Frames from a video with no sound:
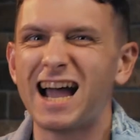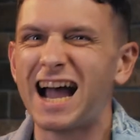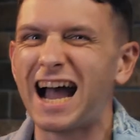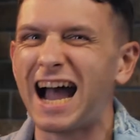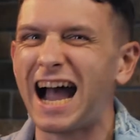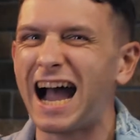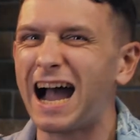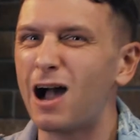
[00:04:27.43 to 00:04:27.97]

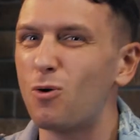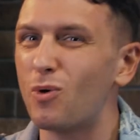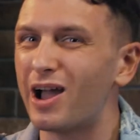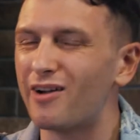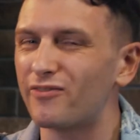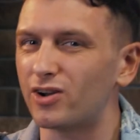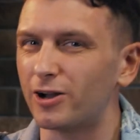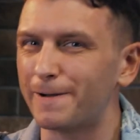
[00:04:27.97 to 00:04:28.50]

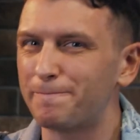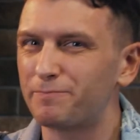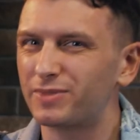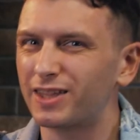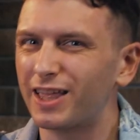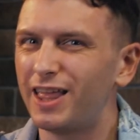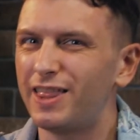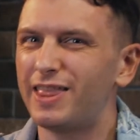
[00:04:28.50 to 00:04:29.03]
However,
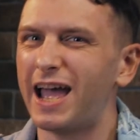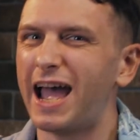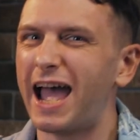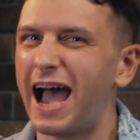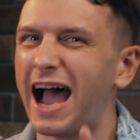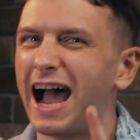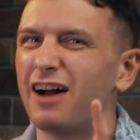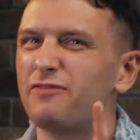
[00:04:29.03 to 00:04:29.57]
there
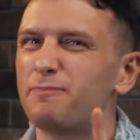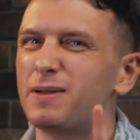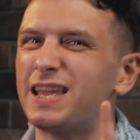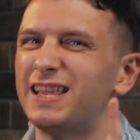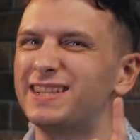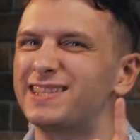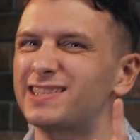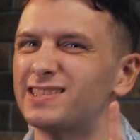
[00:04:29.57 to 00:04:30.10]
have
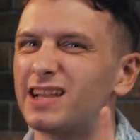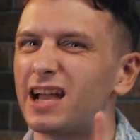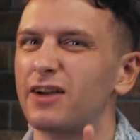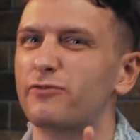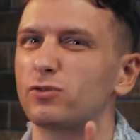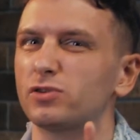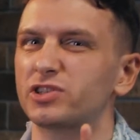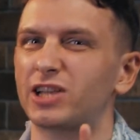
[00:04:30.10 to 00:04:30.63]
been
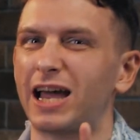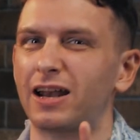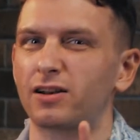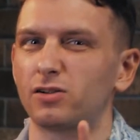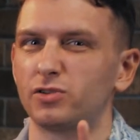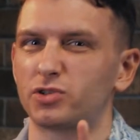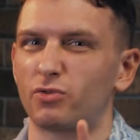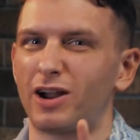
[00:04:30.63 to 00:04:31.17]
several
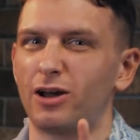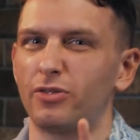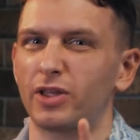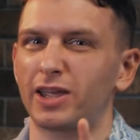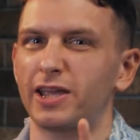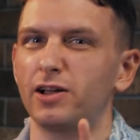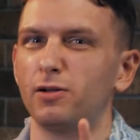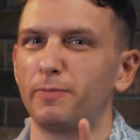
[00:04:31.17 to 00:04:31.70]
scandals around the
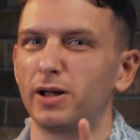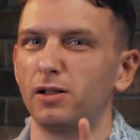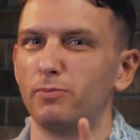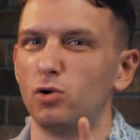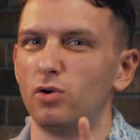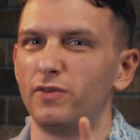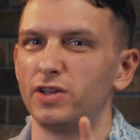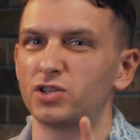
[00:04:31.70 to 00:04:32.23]
Kil Bill
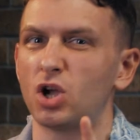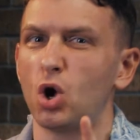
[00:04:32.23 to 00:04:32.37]
movies